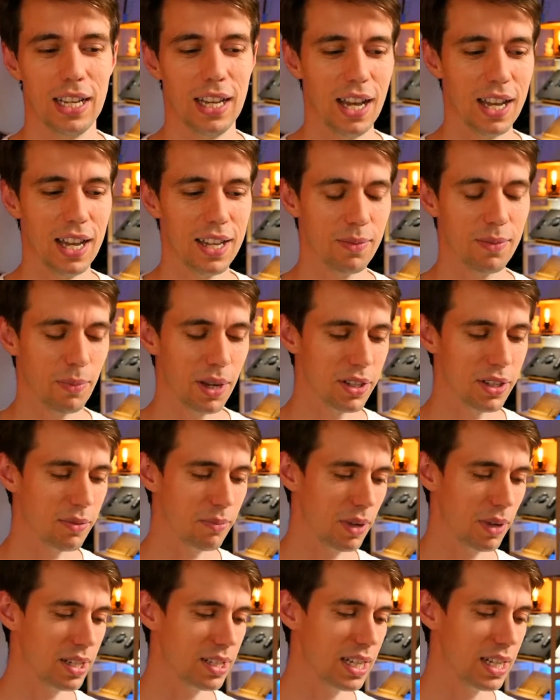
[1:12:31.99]

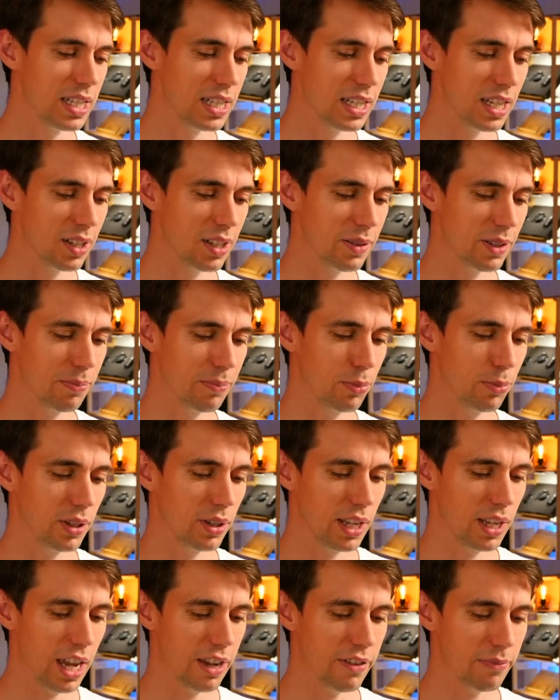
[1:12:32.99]
My sister
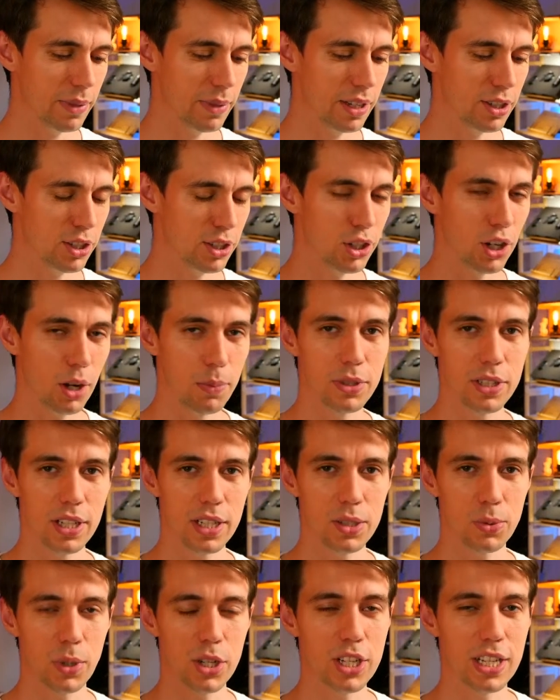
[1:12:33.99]
gave me
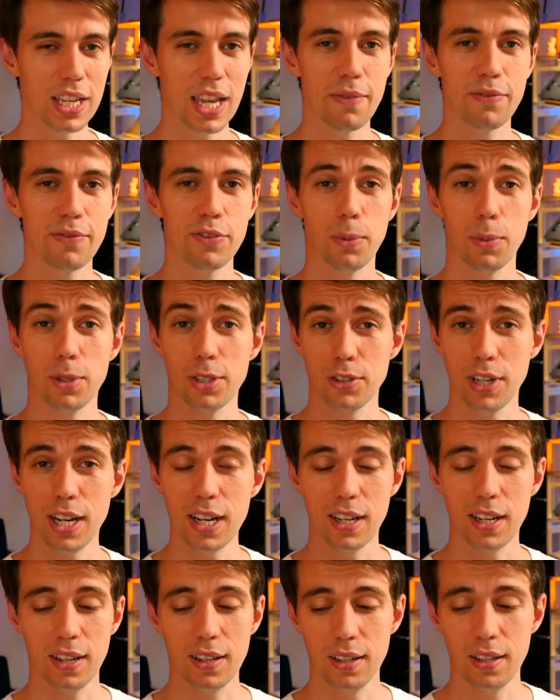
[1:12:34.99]
chopsticks when she came from
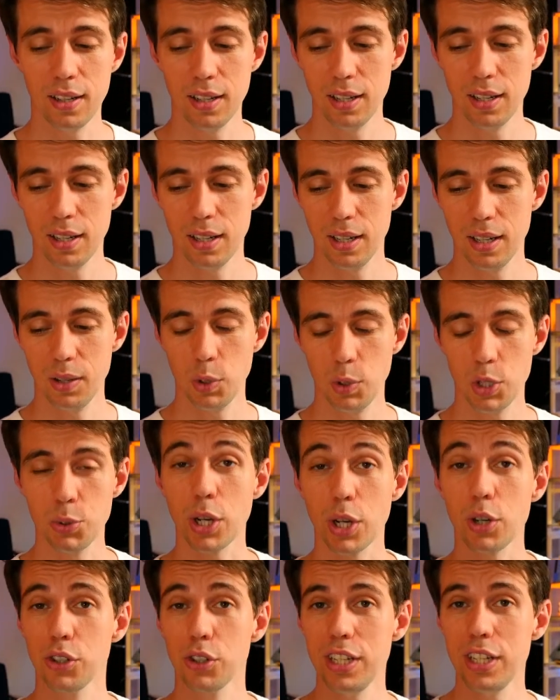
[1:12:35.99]
Australia, which were
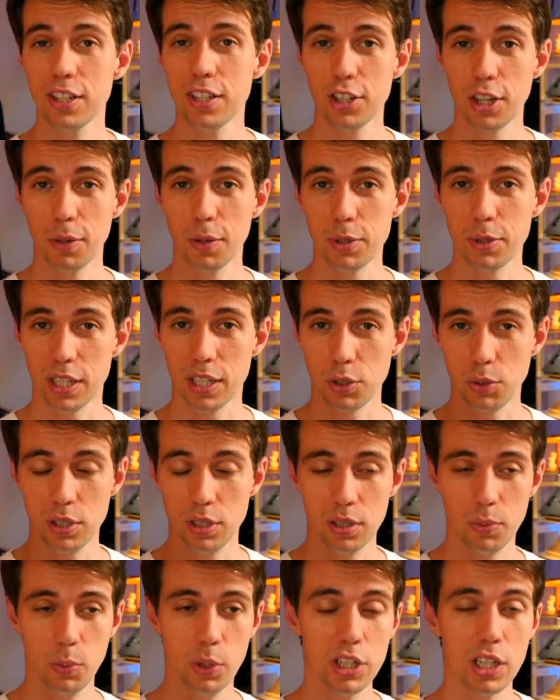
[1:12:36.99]
Korean chopsticks,
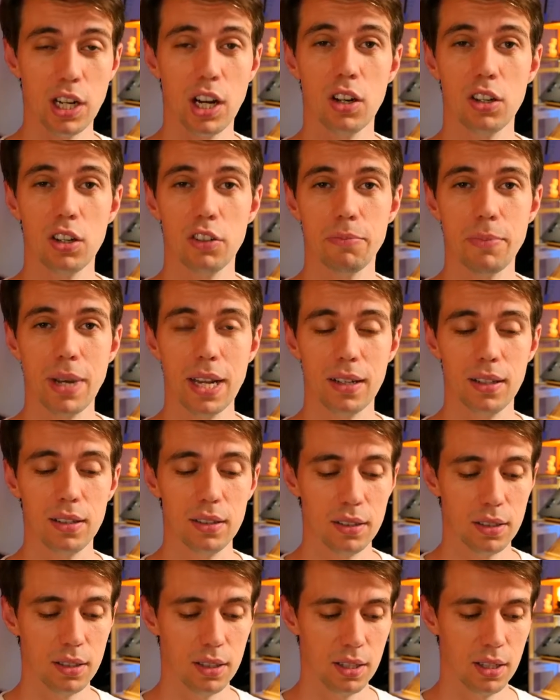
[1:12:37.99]
which are out of metal.